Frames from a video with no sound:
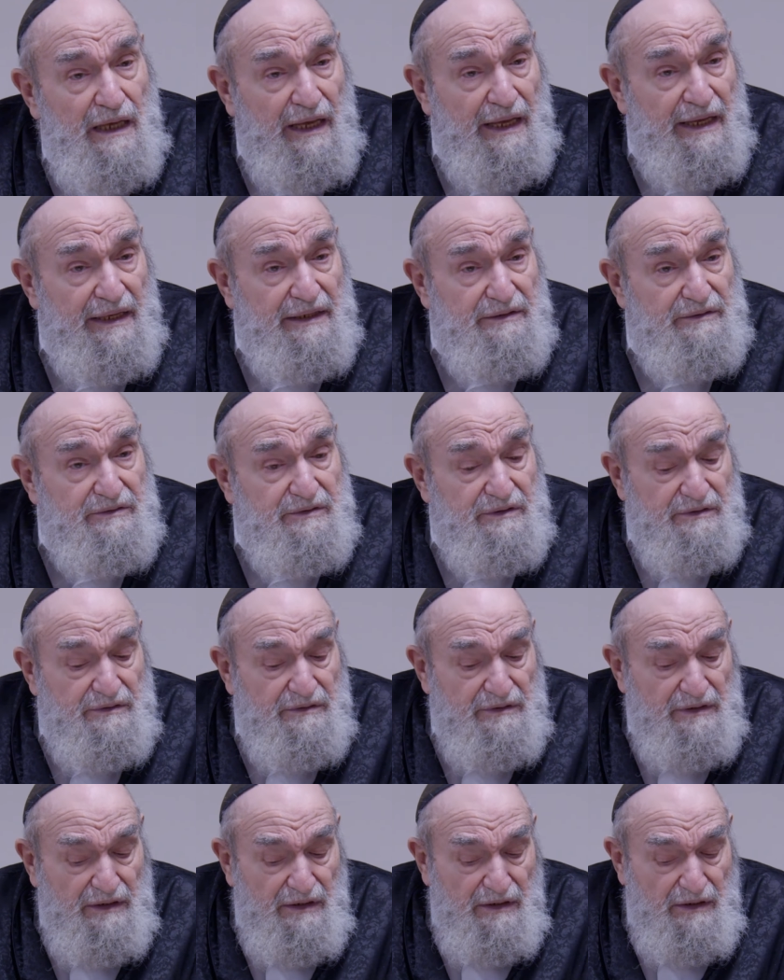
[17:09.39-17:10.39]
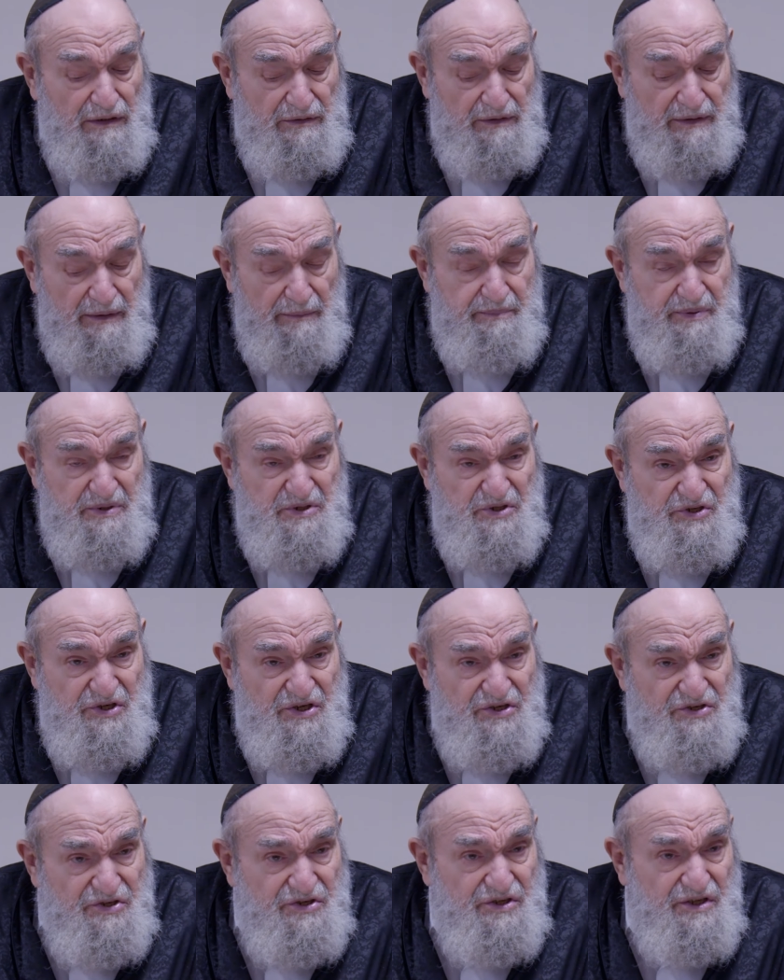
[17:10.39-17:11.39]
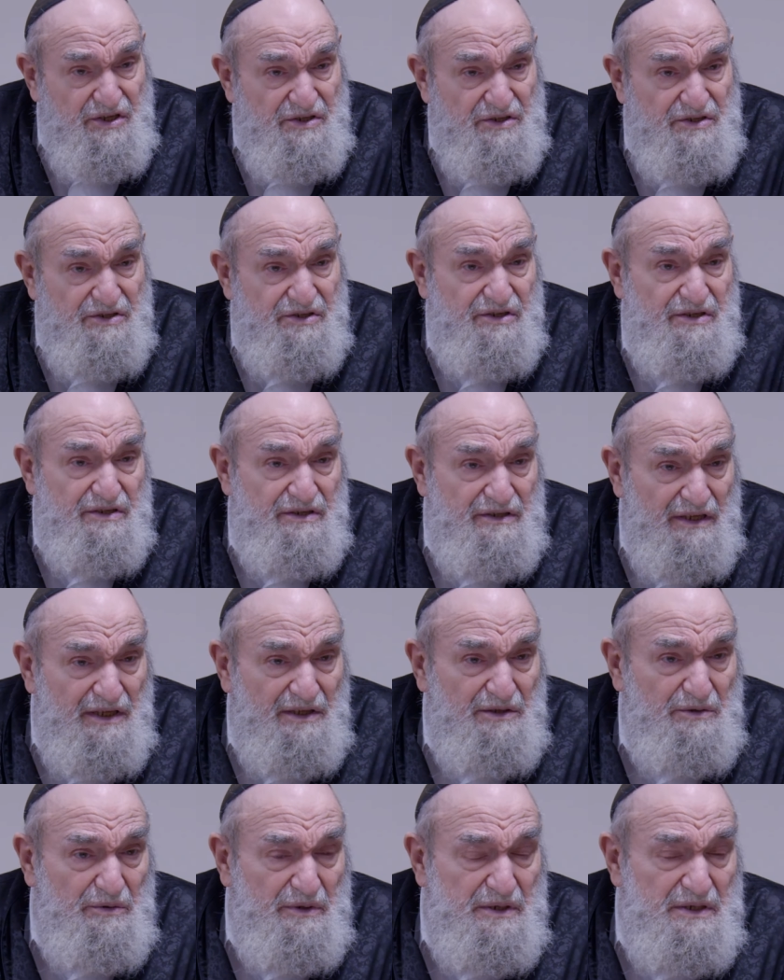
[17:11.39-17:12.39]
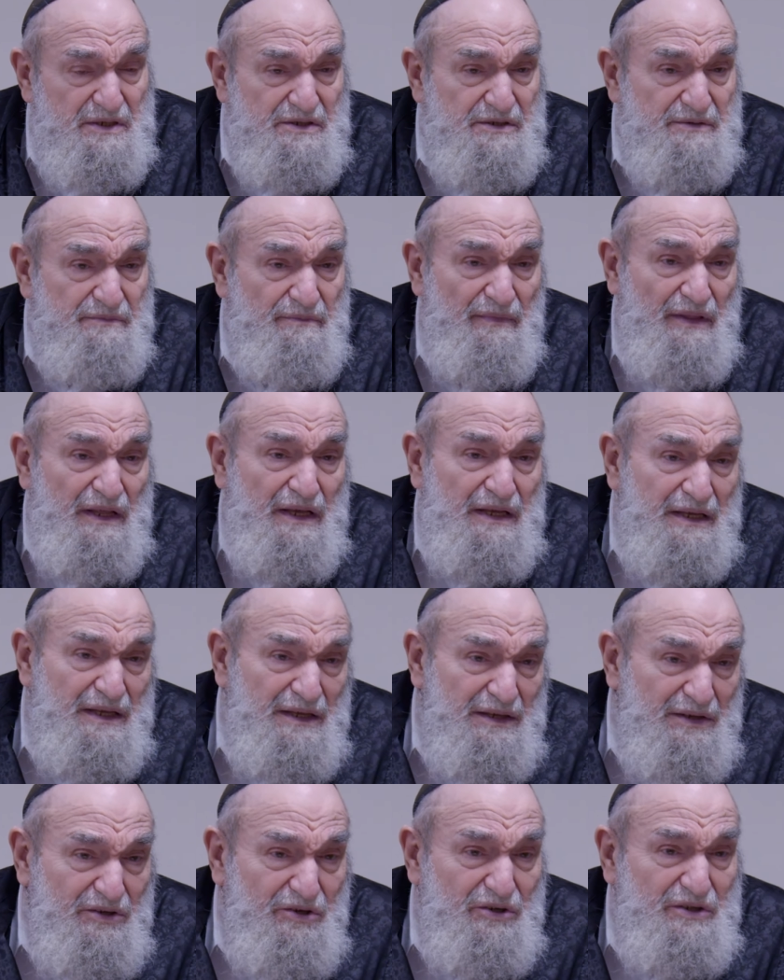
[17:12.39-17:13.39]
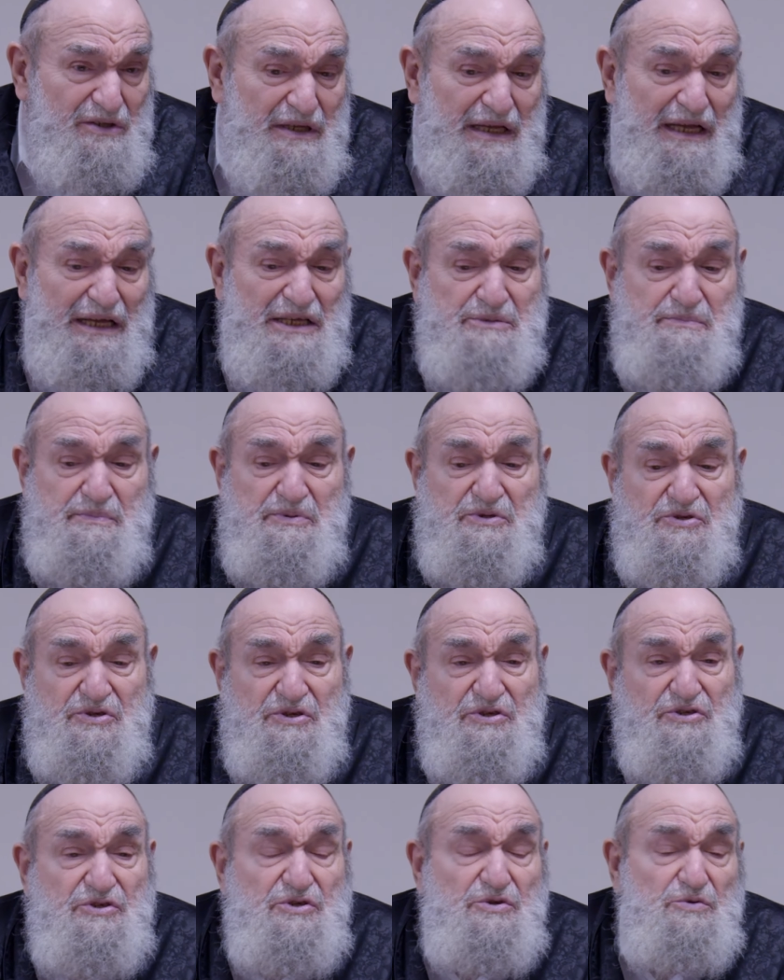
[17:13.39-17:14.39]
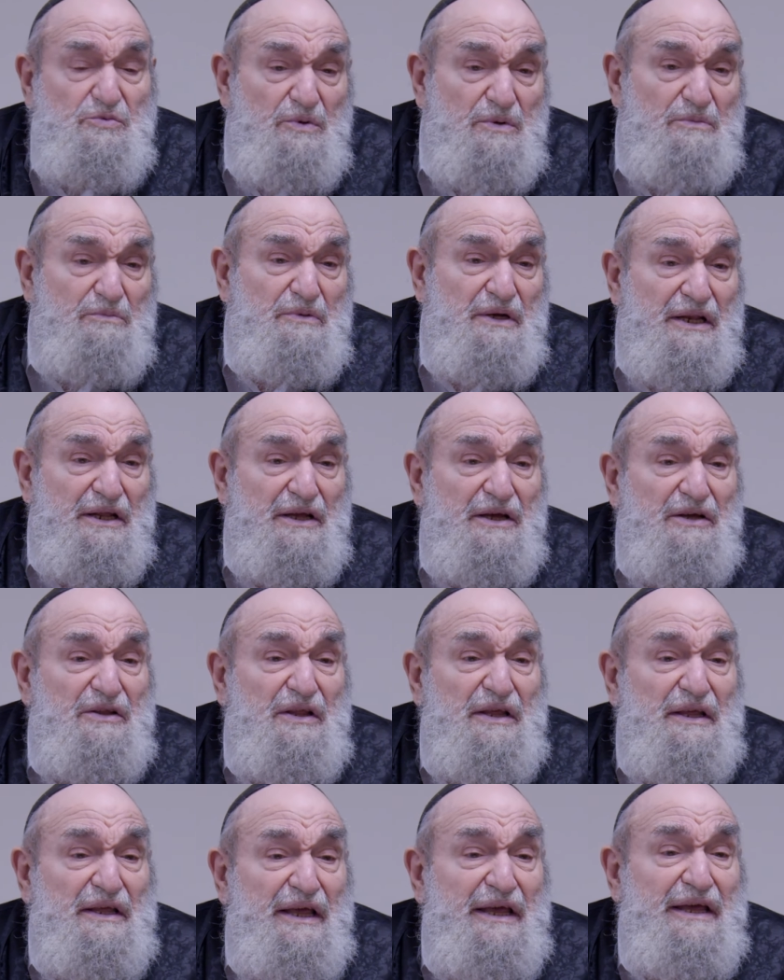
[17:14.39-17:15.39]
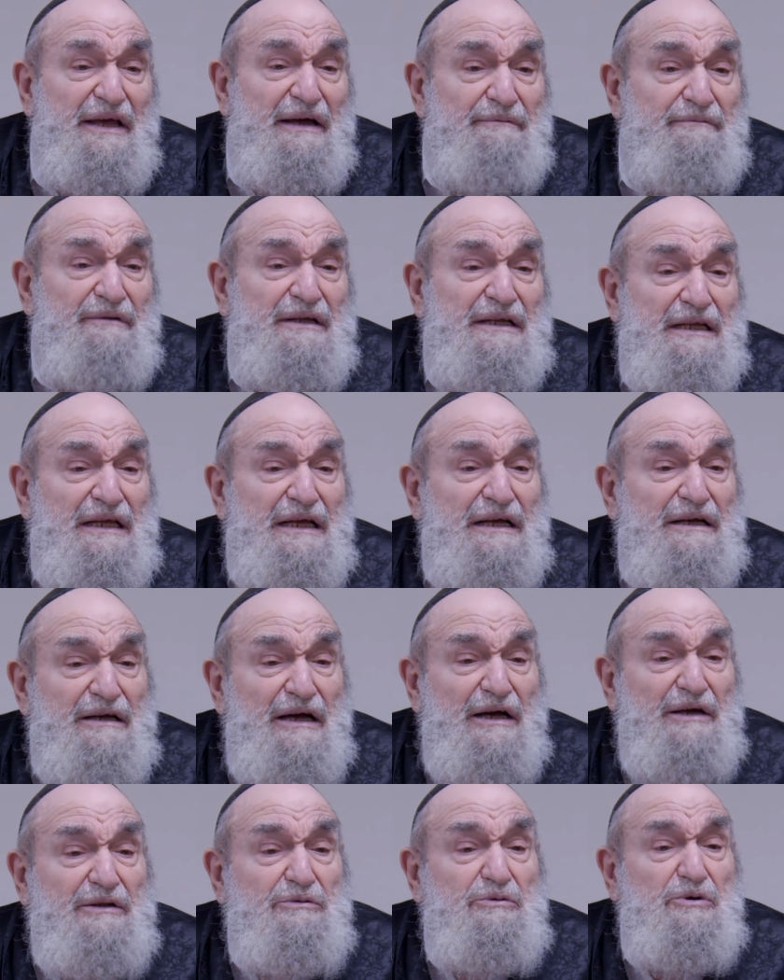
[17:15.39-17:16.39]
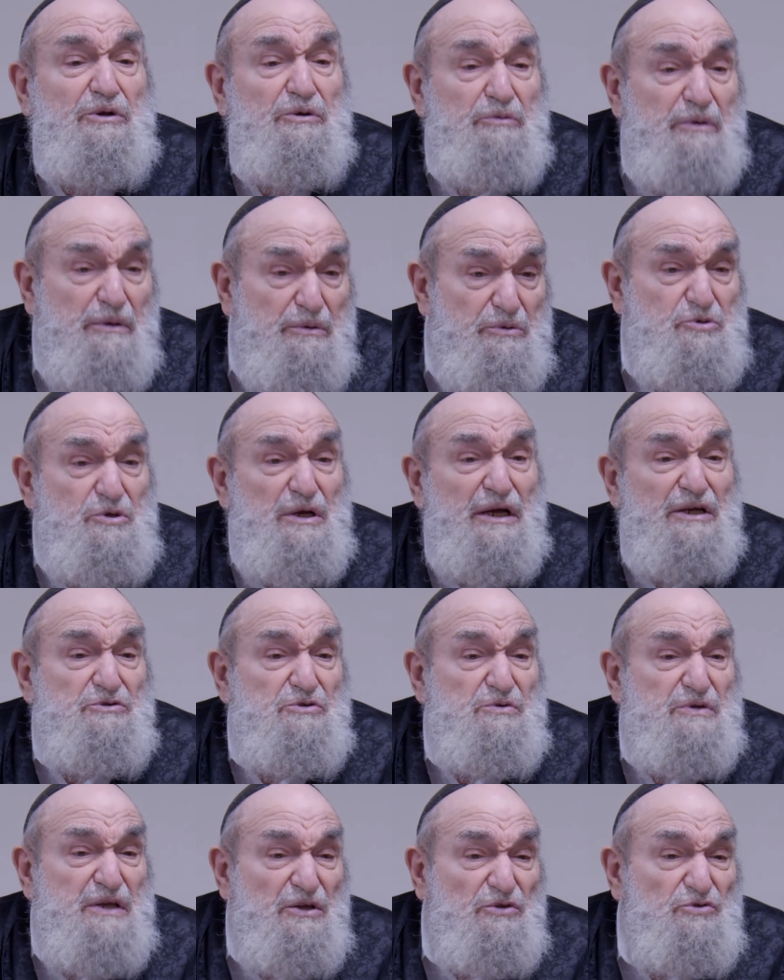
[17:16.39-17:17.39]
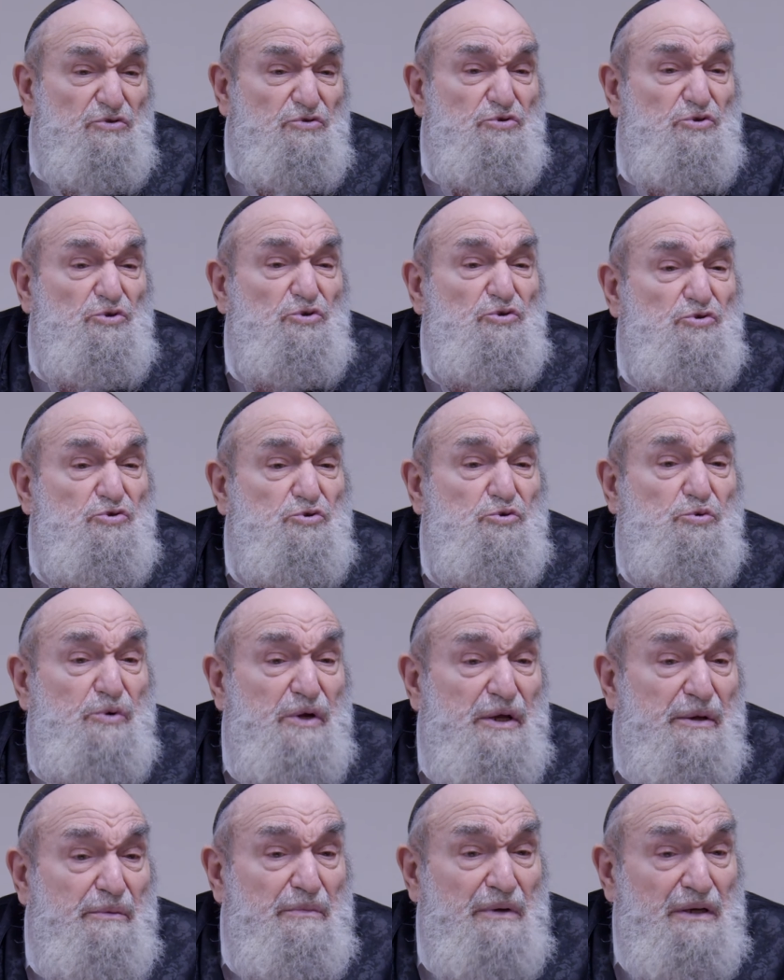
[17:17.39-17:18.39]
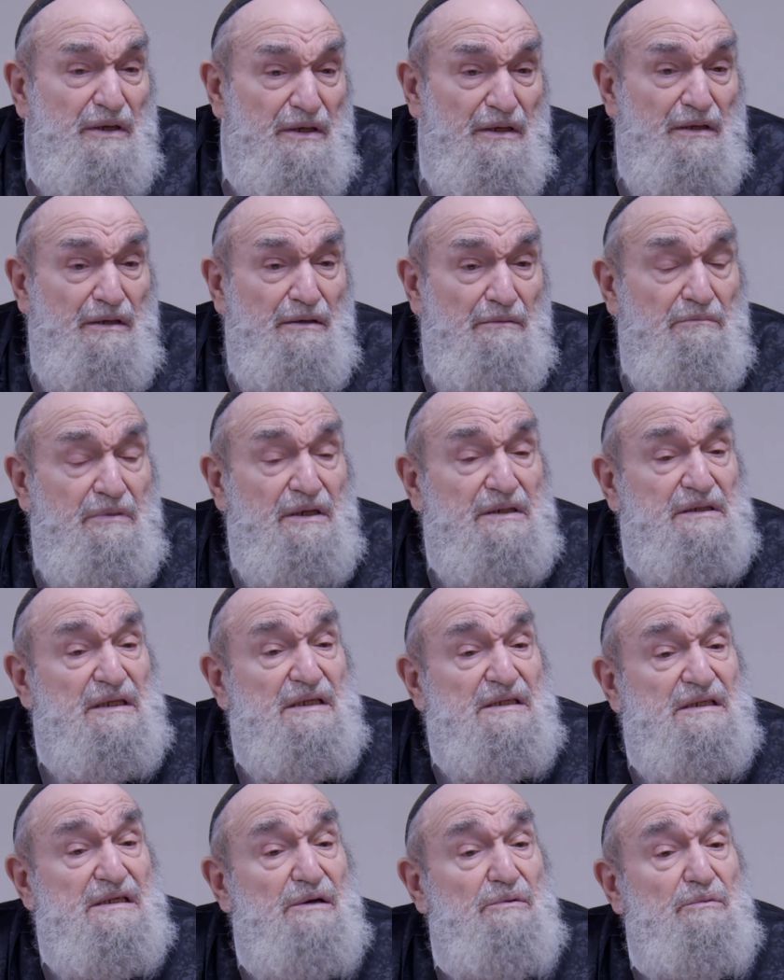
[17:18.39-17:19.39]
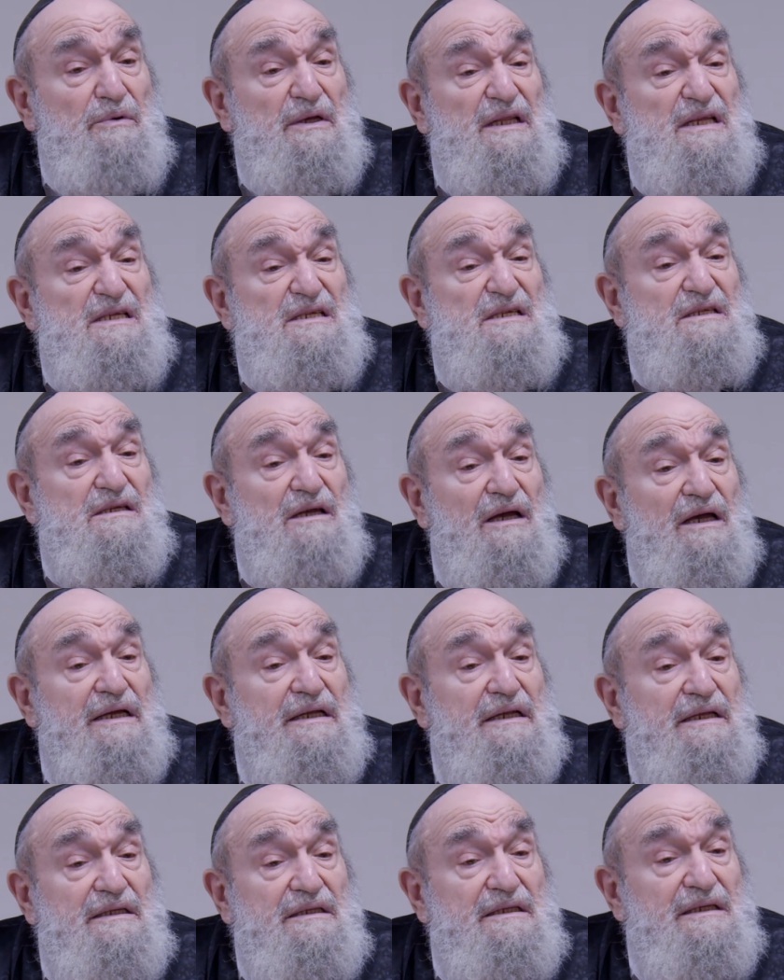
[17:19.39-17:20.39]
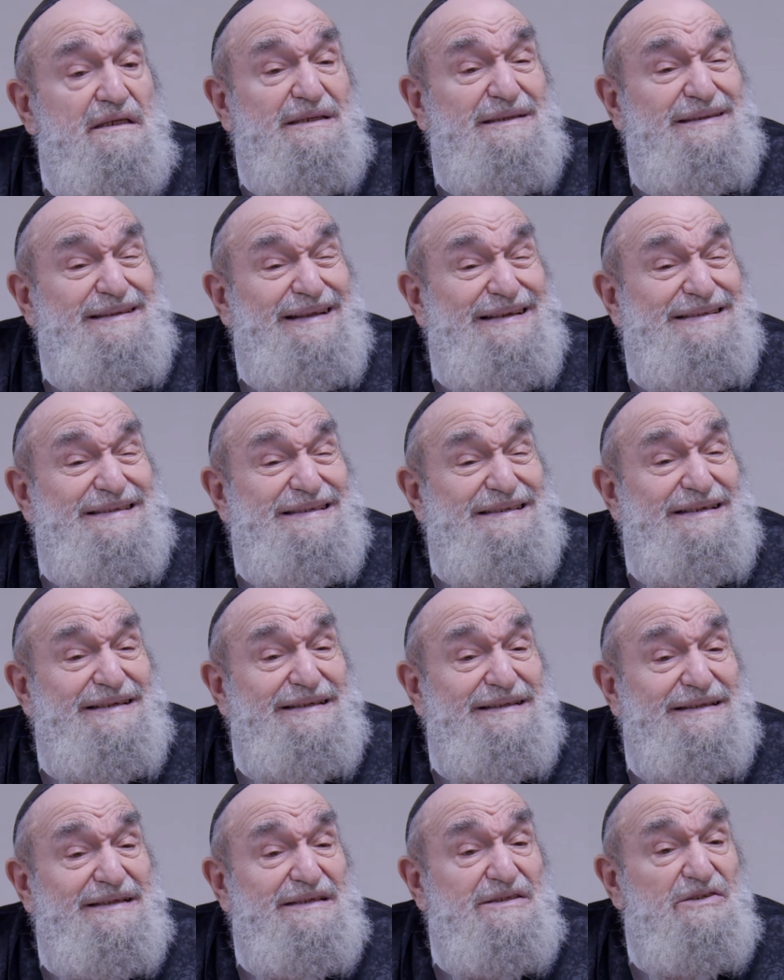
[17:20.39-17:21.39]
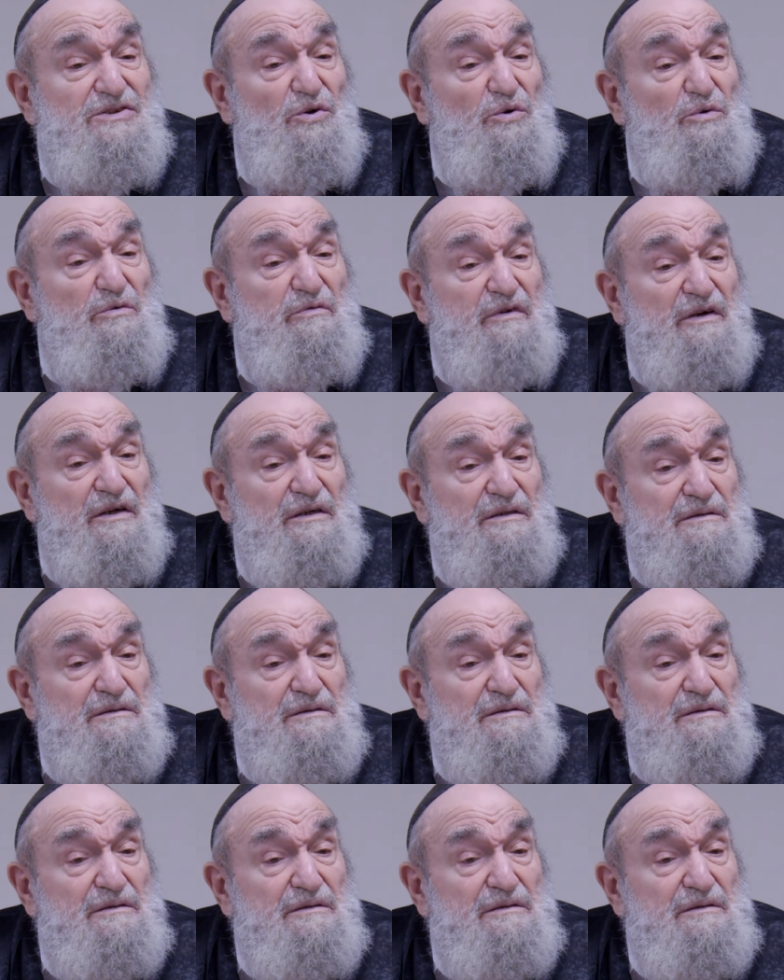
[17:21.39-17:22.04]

And the persistence, in other words, good, guy's persistent one way or the other. Yeah, I don't agree with you, I still, still scream. But they said, we decided, that's it, it's over